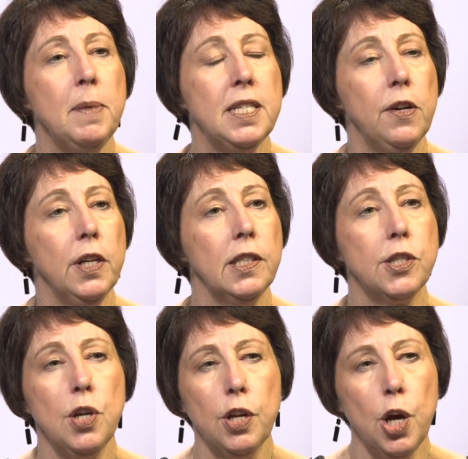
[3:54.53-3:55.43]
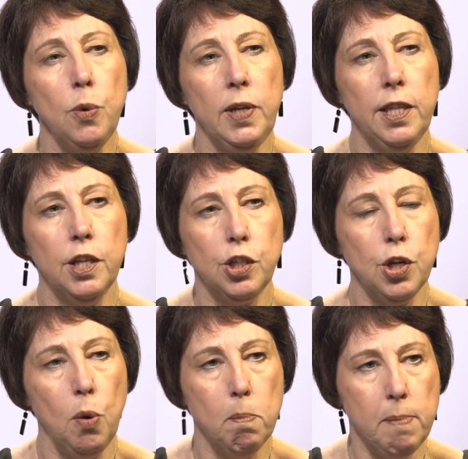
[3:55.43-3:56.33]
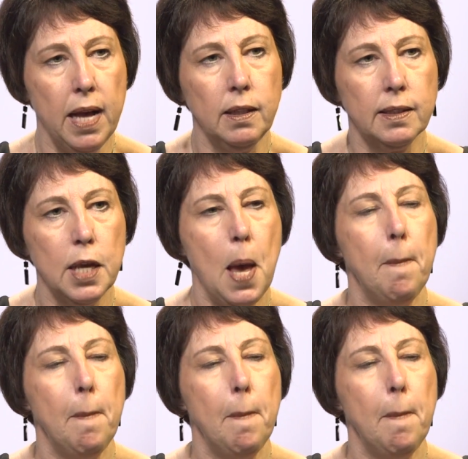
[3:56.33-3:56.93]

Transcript: materials not only that don't melt,